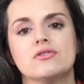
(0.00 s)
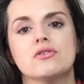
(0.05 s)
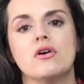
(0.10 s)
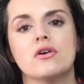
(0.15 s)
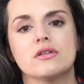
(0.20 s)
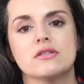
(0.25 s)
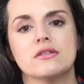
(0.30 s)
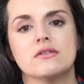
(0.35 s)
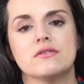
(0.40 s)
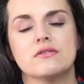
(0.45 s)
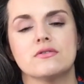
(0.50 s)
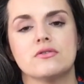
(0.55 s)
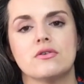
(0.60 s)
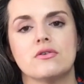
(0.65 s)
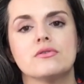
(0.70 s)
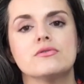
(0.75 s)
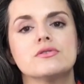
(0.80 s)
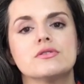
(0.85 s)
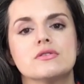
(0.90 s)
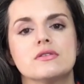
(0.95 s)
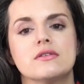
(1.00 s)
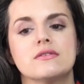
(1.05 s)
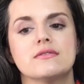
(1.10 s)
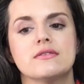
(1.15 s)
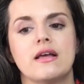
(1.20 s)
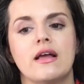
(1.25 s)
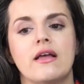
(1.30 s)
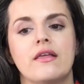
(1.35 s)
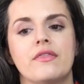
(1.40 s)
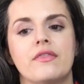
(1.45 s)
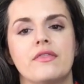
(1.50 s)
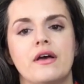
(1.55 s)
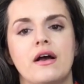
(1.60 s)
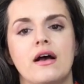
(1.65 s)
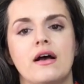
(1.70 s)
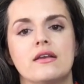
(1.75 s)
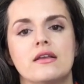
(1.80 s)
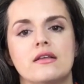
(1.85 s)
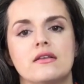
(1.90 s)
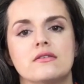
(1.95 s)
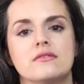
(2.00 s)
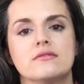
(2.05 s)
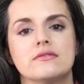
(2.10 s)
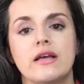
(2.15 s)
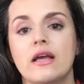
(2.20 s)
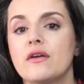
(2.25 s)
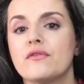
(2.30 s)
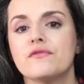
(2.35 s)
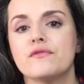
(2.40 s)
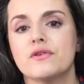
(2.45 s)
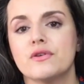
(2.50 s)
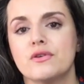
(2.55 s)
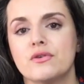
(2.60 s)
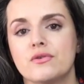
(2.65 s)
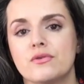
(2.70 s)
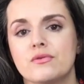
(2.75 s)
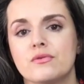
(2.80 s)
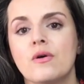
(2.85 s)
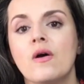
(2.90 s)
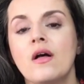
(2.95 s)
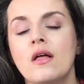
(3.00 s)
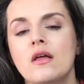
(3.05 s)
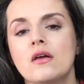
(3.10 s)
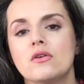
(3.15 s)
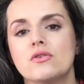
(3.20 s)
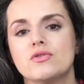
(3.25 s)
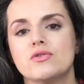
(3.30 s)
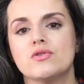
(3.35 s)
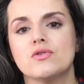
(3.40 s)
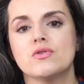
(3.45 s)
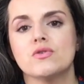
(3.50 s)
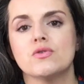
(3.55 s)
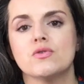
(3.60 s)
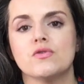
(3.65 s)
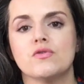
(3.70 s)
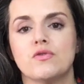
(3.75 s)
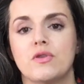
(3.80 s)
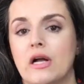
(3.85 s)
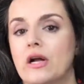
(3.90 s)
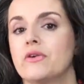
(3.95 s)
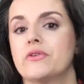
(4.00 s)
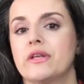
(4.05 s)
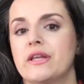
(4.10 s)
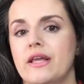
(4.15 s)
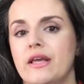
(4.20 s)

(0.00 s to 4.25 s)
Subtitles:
doctor's note to say that it is safe for you to fly on an